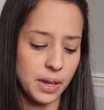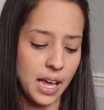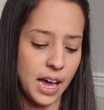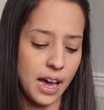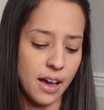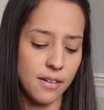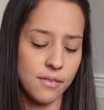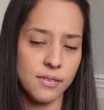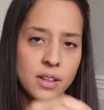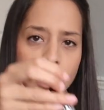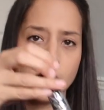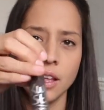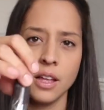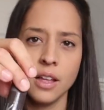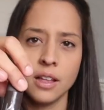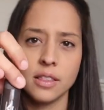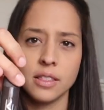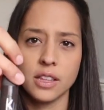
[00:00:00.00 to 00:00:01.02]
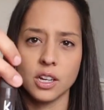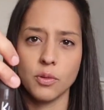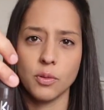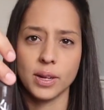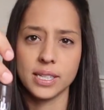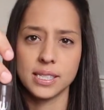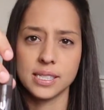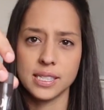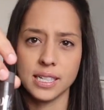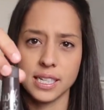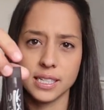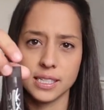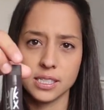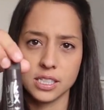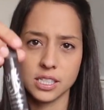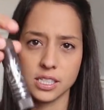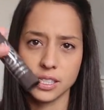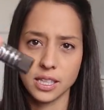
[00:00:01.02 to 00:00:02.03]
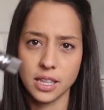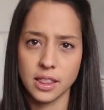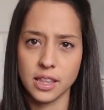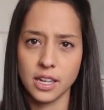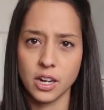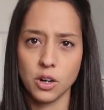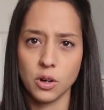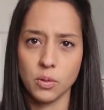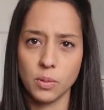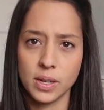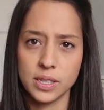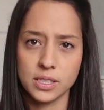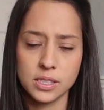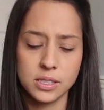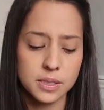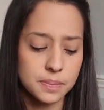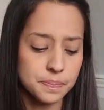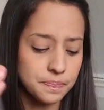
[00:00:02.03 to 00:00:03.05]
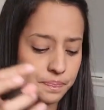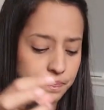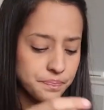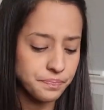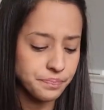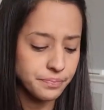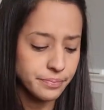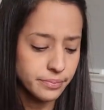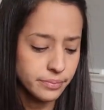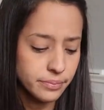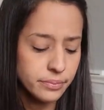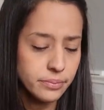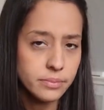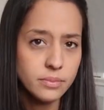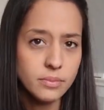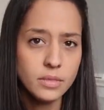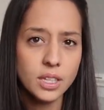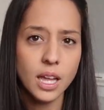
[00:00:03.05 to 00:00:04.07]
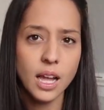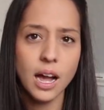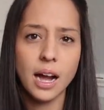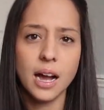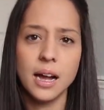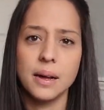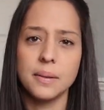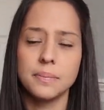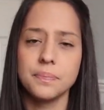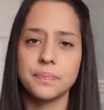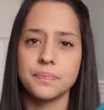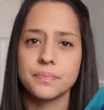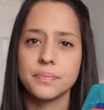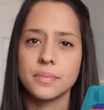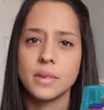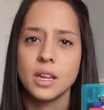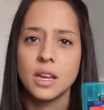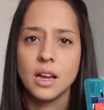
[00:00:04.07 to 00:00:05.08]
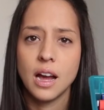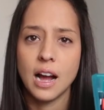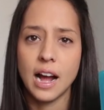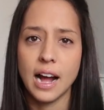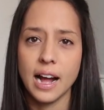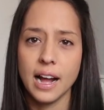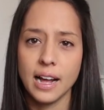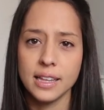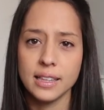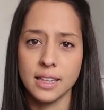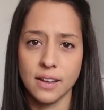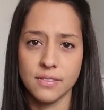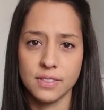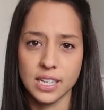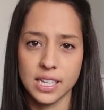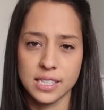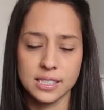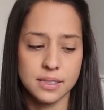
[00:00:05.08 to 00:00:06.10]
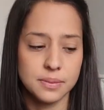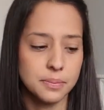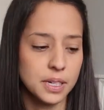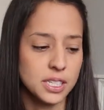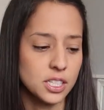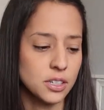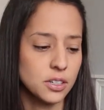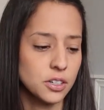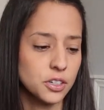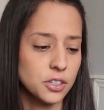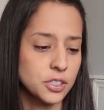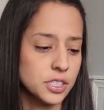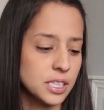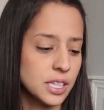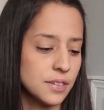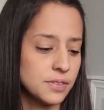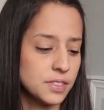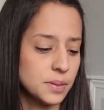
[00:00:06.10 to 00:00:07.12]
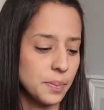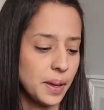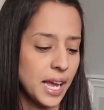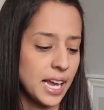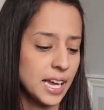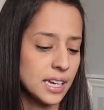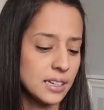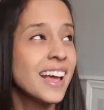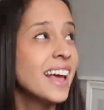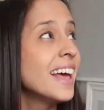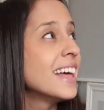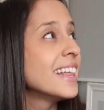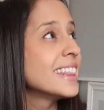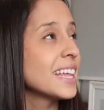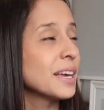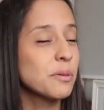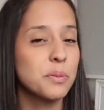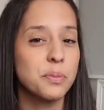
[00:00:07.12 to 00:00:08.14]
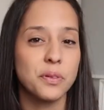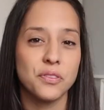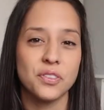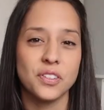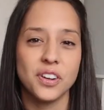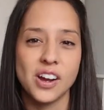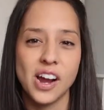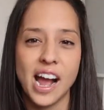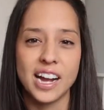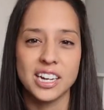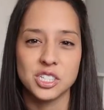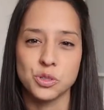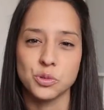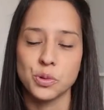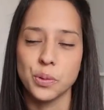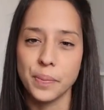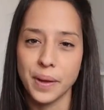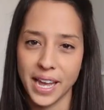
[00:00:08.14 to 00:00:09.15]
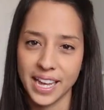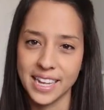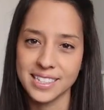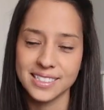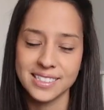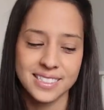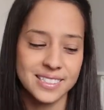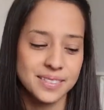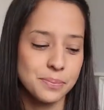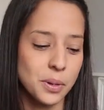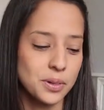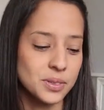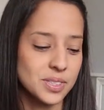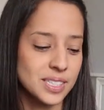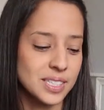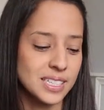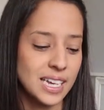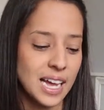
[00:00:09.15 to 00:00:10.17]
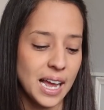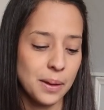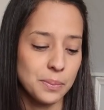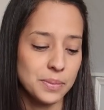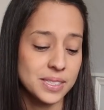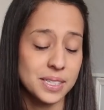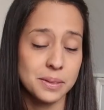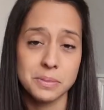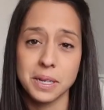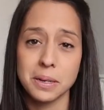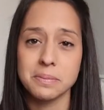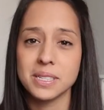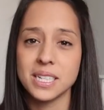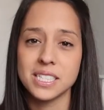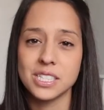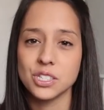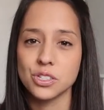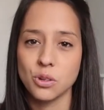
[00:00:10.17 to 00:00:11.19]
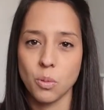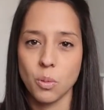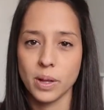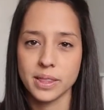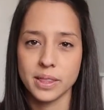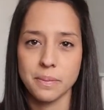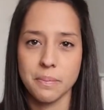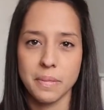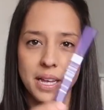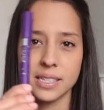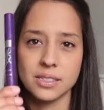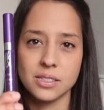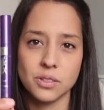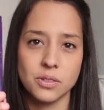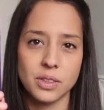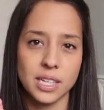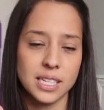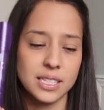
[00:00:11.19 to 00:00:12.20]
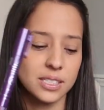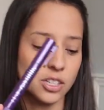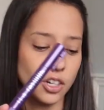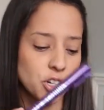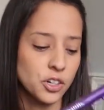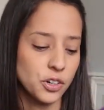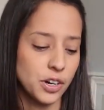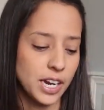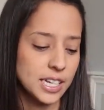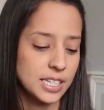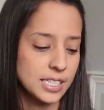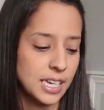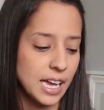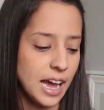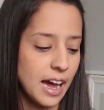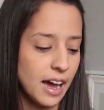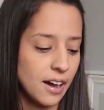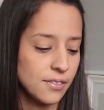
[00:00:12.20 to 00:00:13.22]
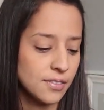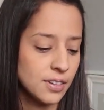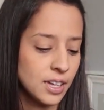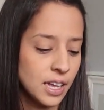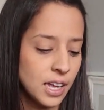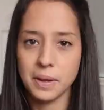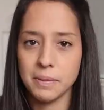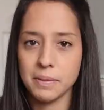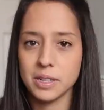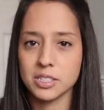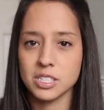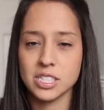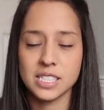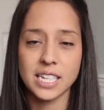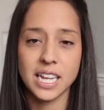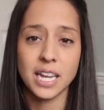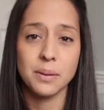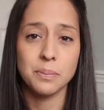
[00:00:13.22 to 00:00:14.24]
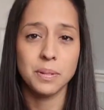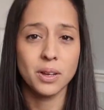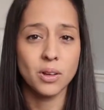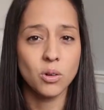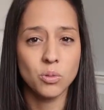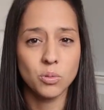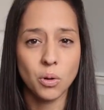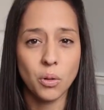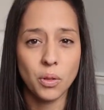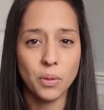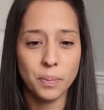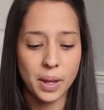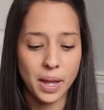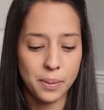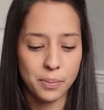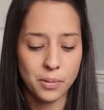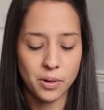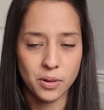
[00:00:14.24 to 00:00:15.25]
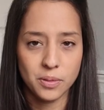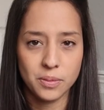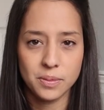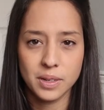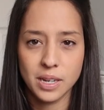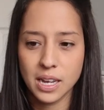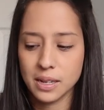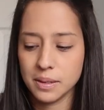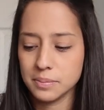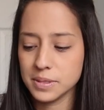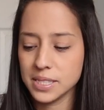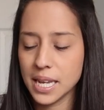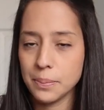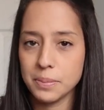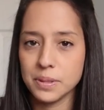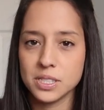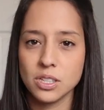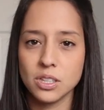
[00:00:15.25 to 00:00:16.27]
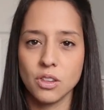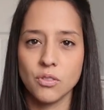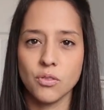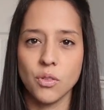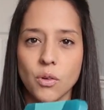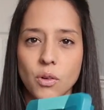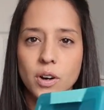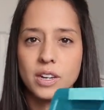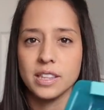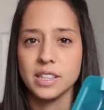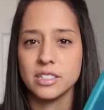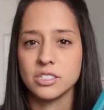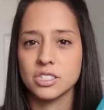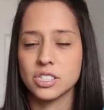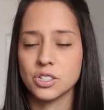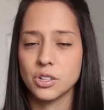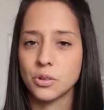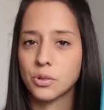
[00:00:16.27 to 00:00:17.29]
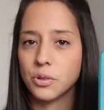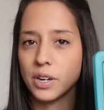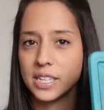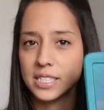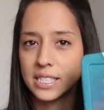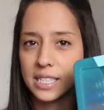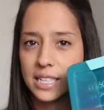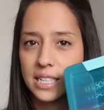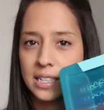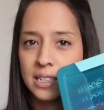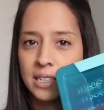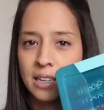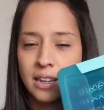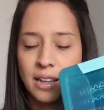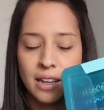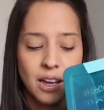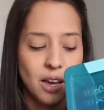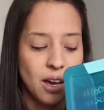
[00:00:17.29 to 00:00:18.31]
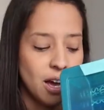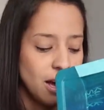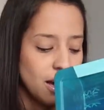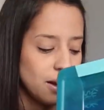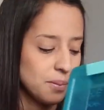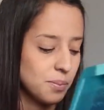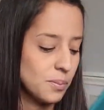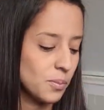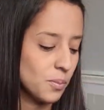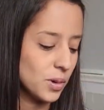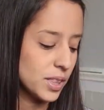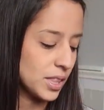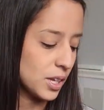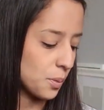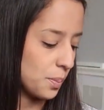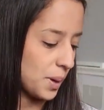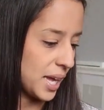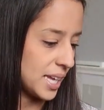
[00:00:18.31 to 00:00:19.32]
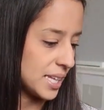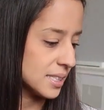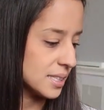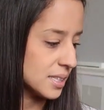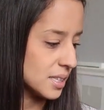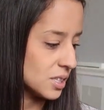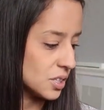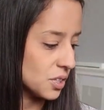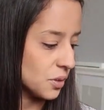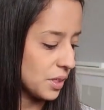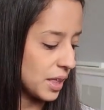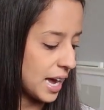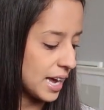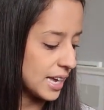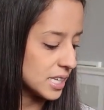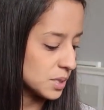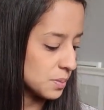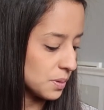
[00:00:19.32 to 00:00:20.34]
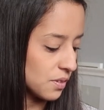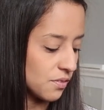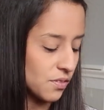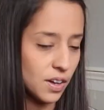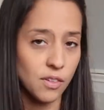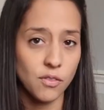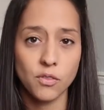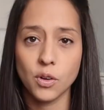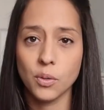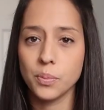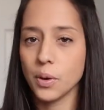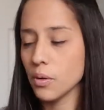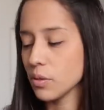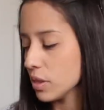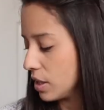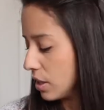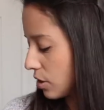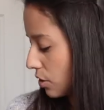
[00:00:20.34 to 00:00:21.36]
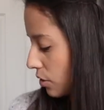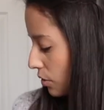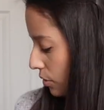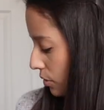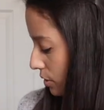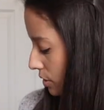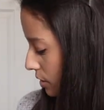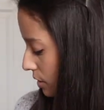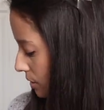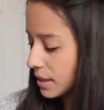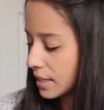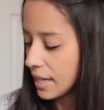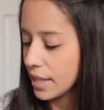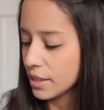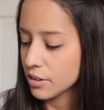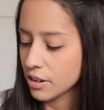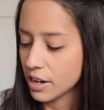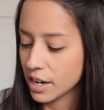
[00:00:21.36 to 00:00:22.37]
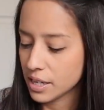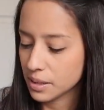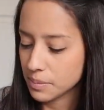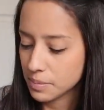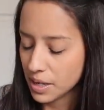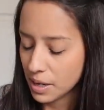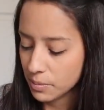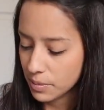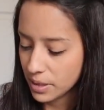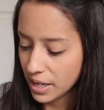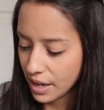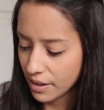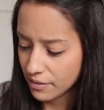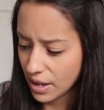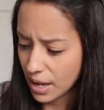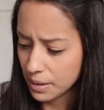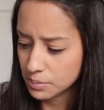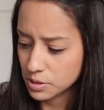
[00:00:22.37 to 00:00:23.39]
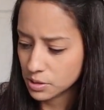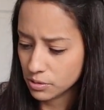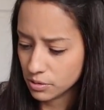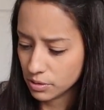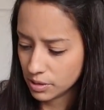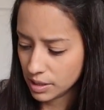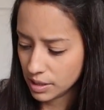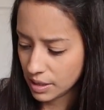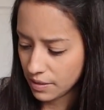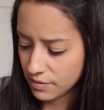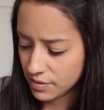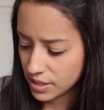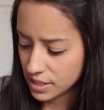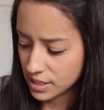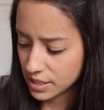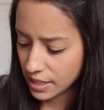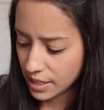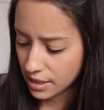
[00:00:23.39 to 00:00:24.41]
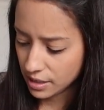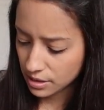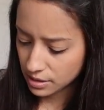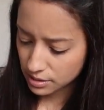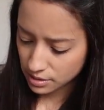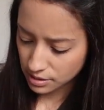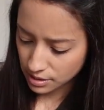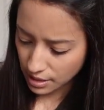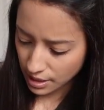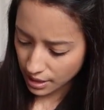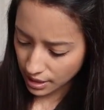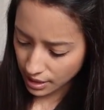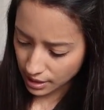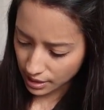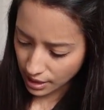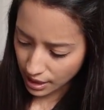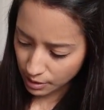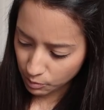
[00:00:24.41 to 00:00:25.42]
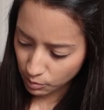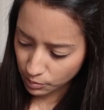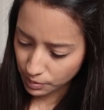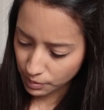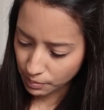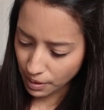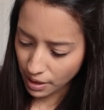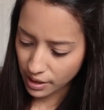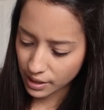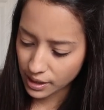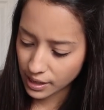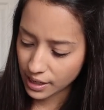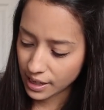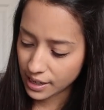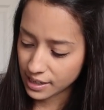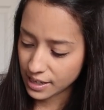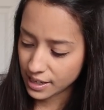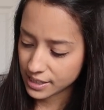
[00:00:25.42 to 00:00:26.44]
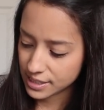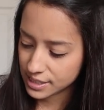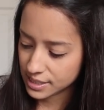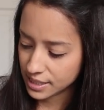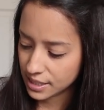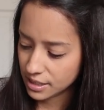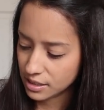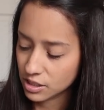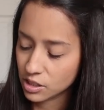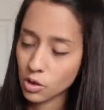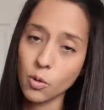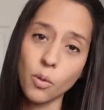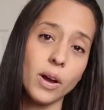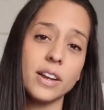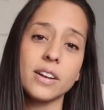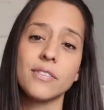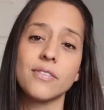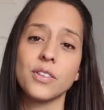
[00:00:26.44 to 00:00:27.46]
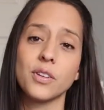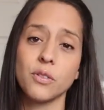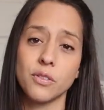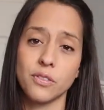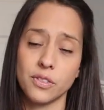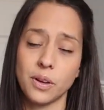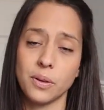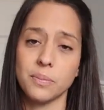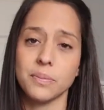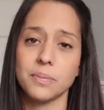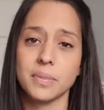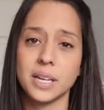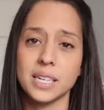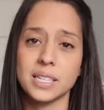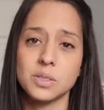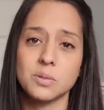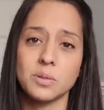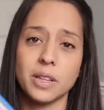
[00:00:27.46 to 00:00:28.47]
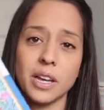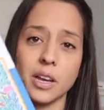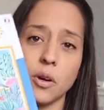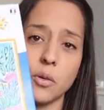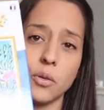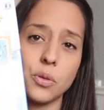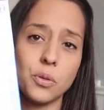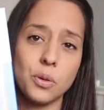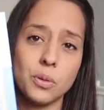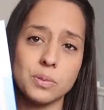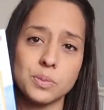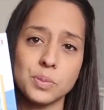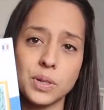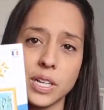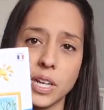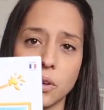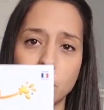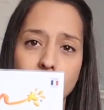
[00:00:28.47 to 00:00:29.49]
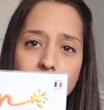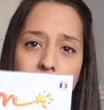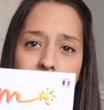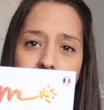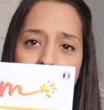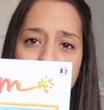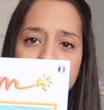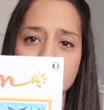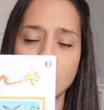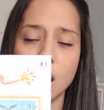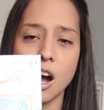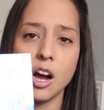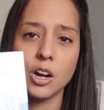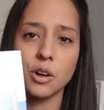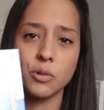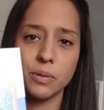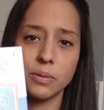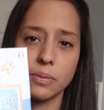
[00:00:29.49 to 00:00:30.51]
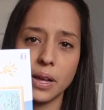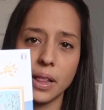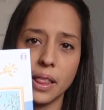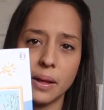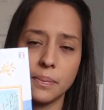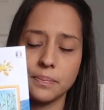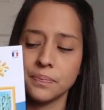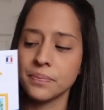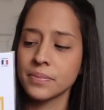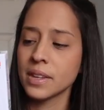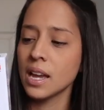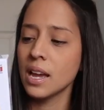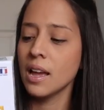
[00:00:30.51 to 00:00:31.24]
we have the Kwik Stix, just the thicker ones. I love these. My girls love to paint. They would prefer actual paints most of the time, but sometimes I just don't want the mess. So these are great to have. Maybe I'll just take a big old roll of paper and tape it to the floor, and they'll just go crazy with their paints. So that has been fun for both girls. The other item that we have absolutely loved this year, and I will be buying again next year, and quite a few of them because they go through them pretty quick, is Aquarellum.